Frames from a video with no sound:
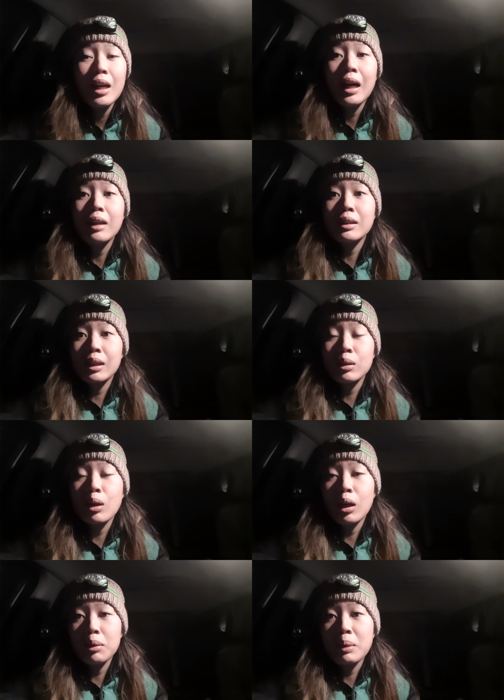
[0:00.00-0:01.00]
I'll tell you
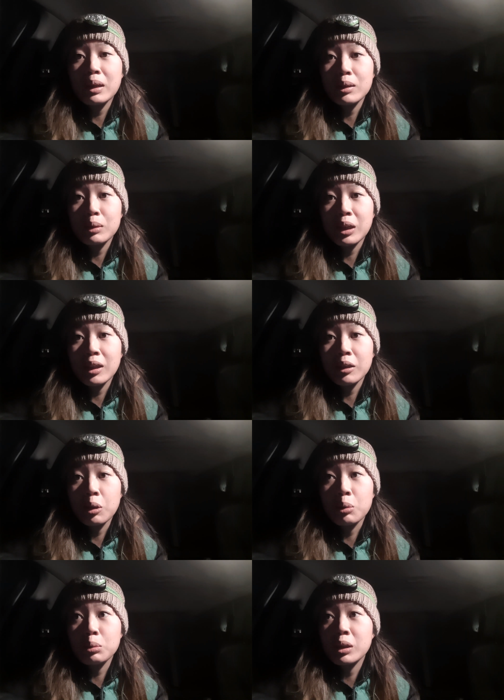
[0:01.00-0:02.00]
all about it when I get
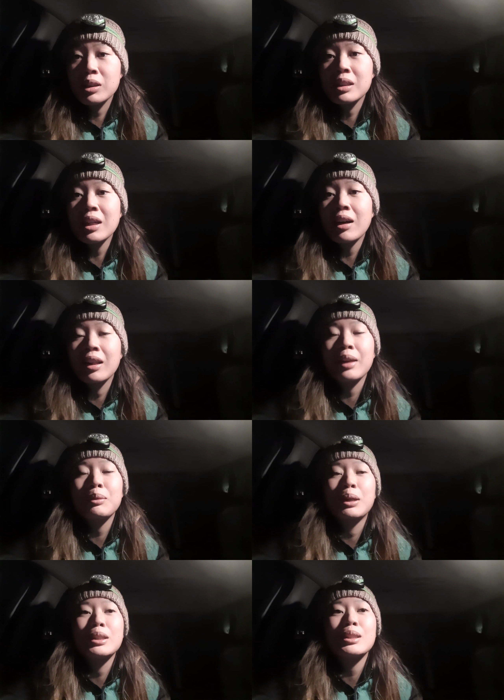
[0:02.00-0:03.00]
home because all I
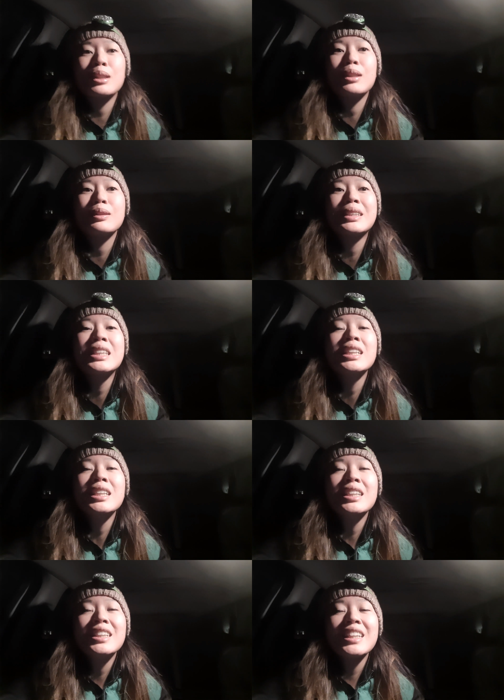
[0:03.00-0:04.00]
want to do
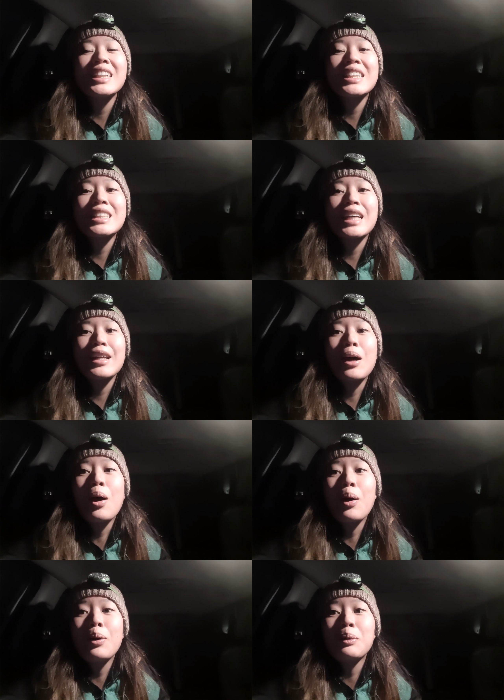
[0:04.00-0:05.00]
is get
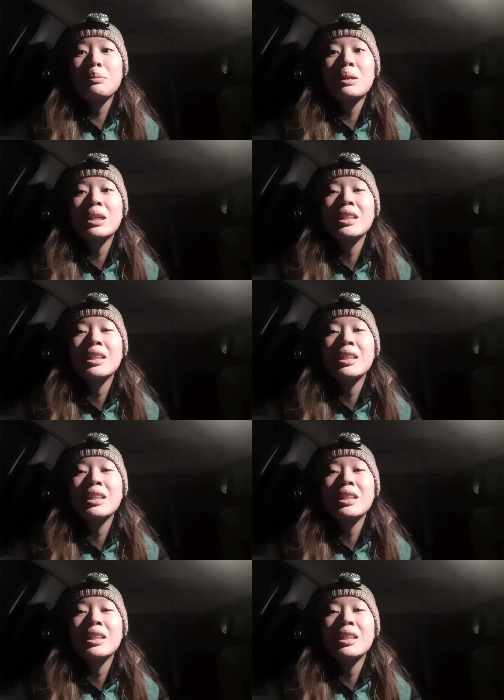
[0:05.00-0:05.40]
home.